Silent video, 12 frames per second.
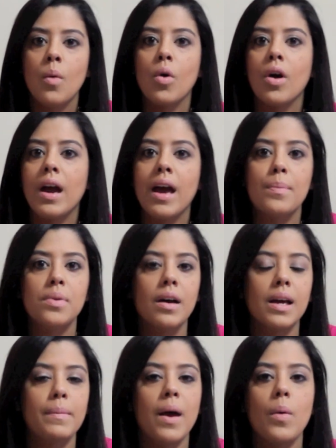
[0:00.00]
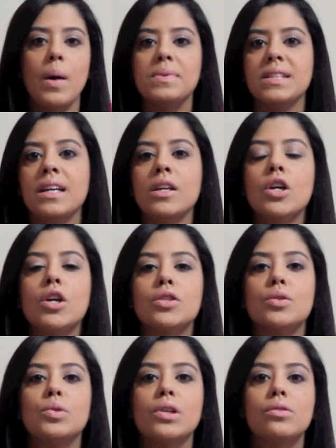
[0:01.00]
where I plug in my website.
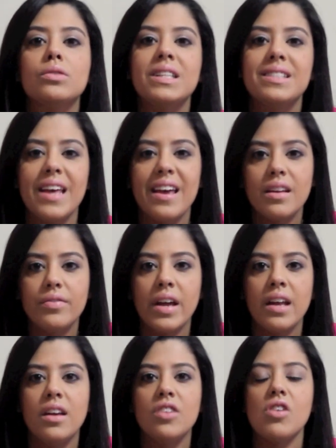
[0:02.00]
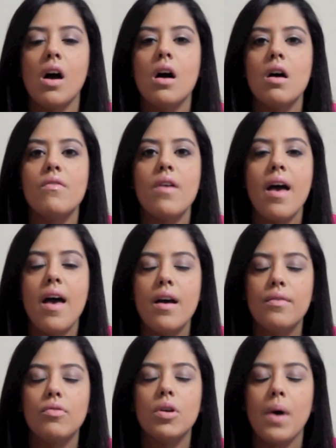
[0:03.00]
So literally take advantage of
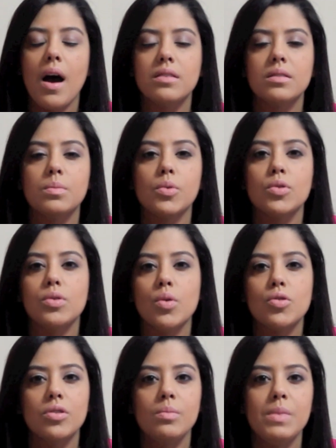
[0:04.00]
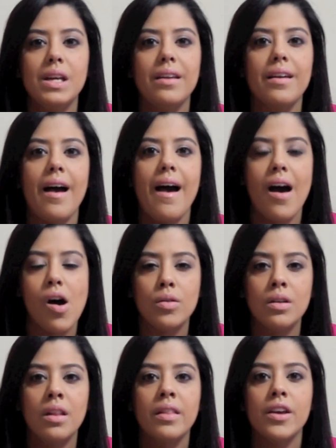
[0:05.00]
every possible social media
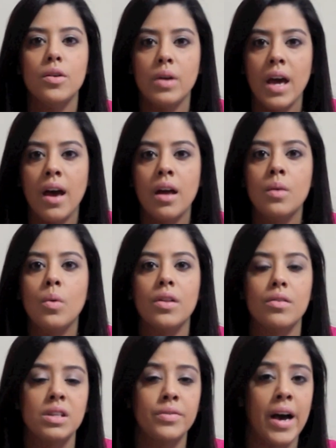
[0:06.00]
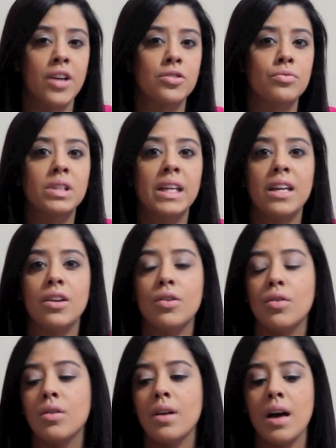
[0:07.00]
outlet that you can, whether it's fashion
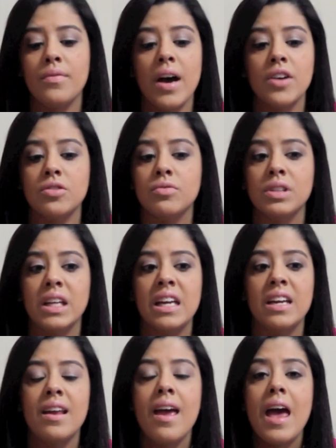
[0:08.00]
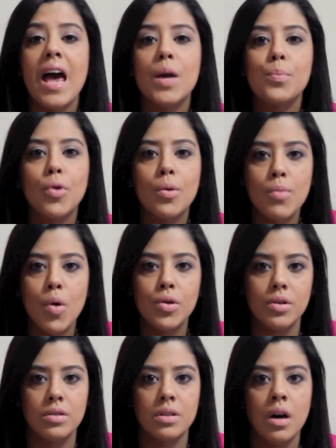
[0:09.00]
related or non-fashion related, and promote
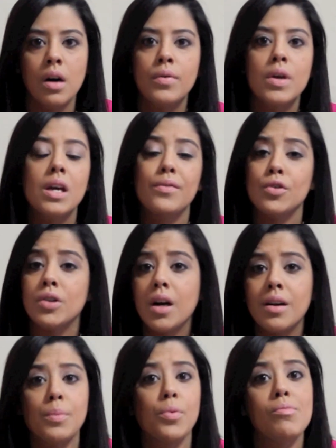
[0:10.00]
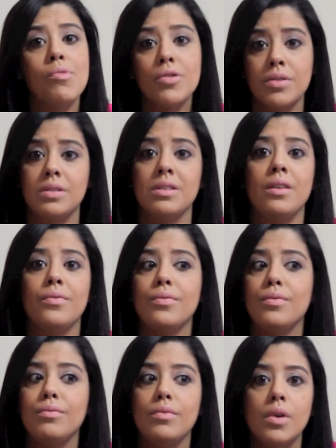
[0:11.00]
yourself. If you're not going to promote yourself,
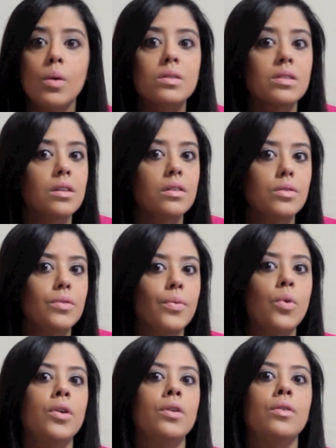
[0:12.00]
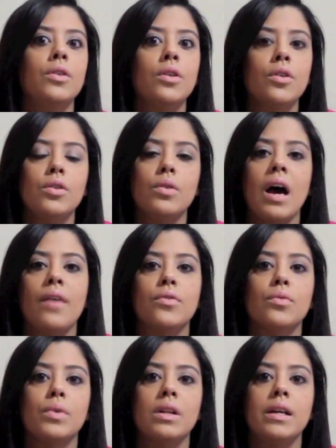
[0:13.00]
no one's going to do it for you. You know, you have
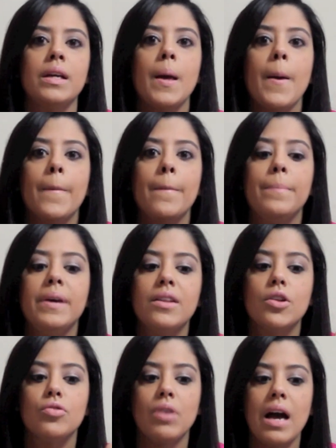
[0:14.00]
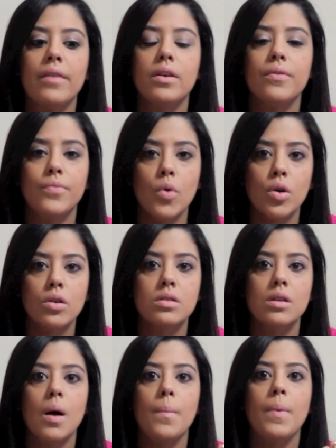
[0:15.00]
to really be the driving
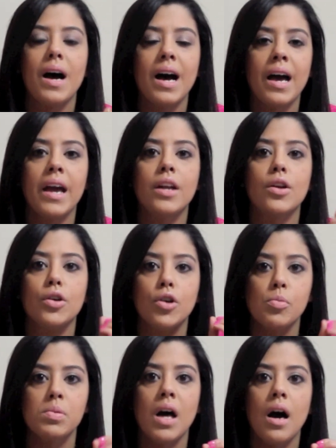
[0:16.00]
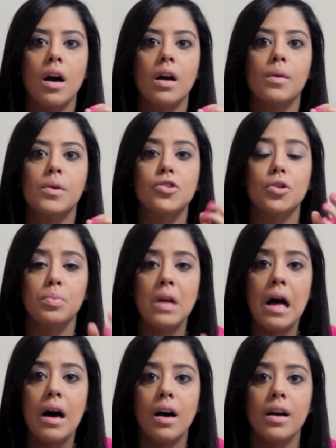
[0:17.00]
force behind your blog, because your
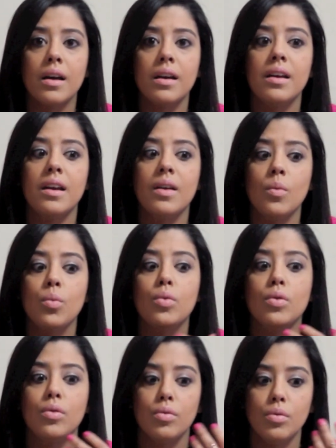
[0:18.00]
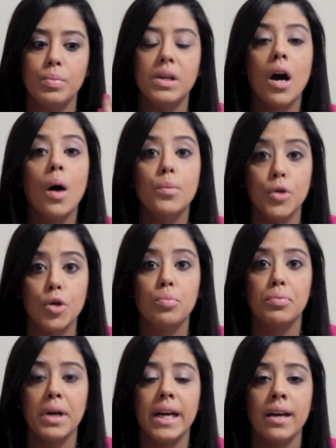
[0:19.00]
blog will become your
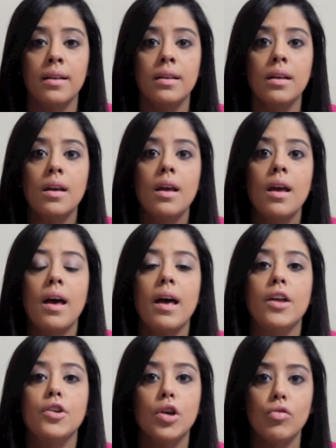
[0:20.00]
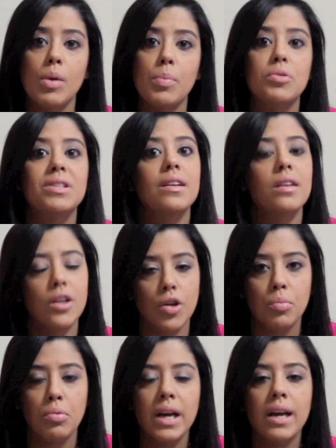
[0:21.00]
brand and you're representing
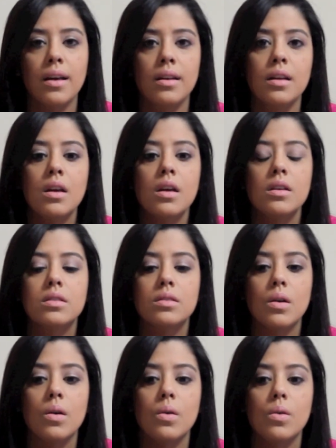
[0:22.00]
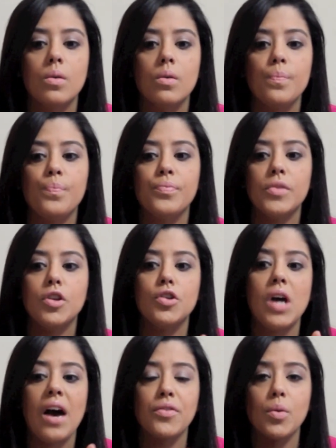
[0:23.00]
your brand. So, you know,
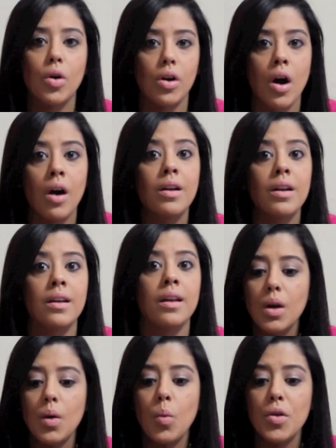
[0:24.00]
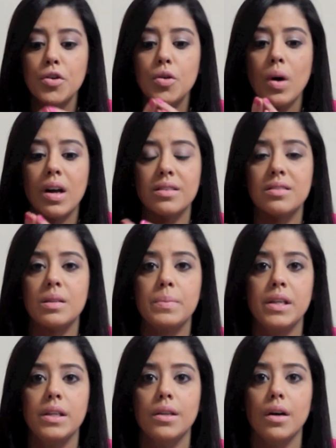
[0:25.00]
you have to work hard at it. Whether you want this to
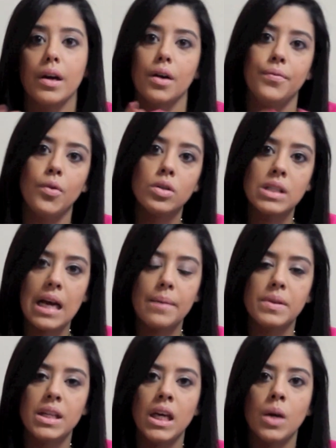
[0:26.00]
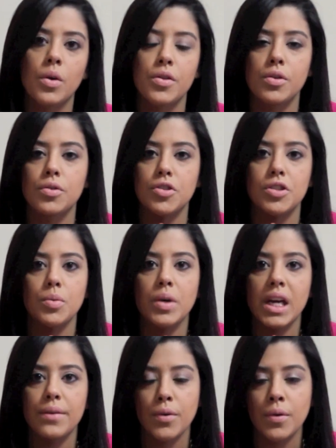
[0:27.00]
be like a full-time thing, whether you're just
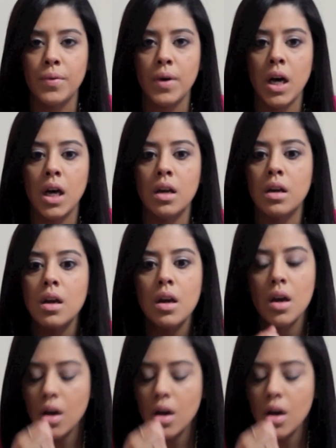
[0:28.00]
doing it for fun,